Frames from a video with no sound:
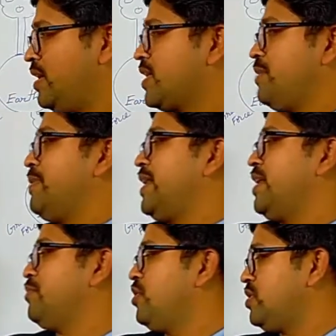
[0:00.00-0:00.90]

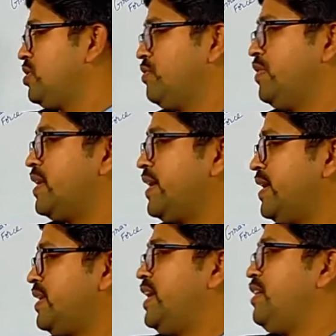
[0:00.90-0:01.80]
Combining both, we will
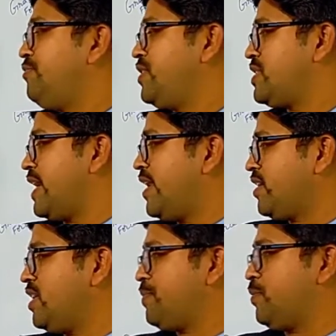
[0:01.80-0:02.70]
get F is
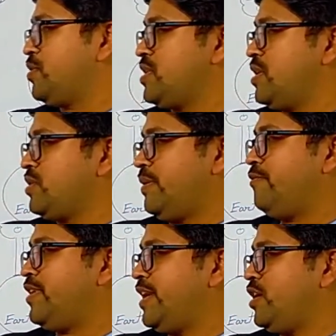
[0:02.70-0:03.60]
directly proportional to
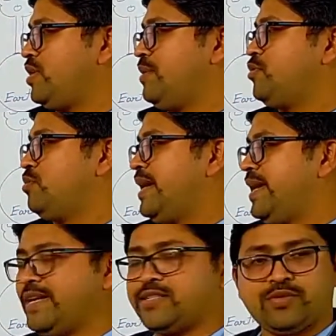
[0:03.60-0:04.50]
m1 into m2 by
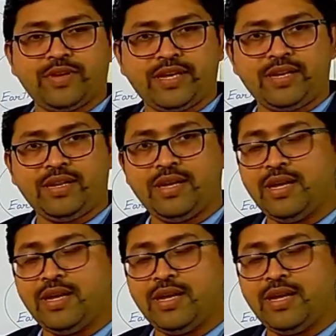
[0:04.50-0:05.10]
r square.